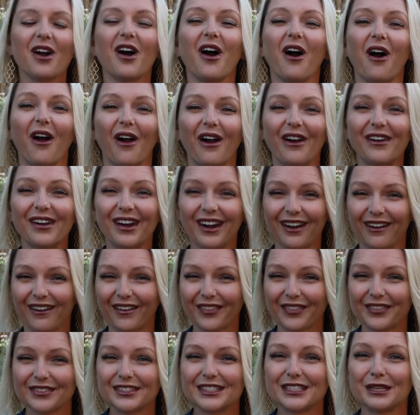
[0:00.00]
Our
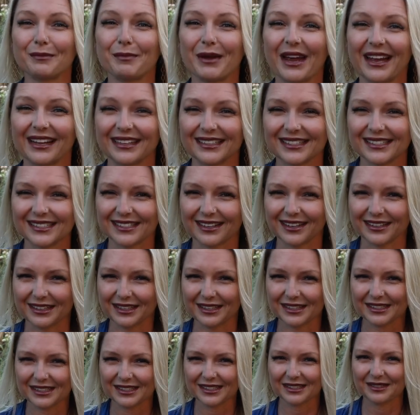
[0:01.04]
health depends on
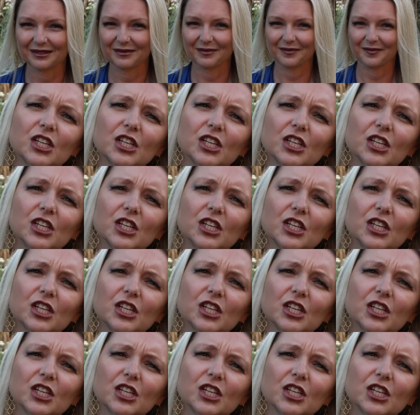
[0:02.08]
it.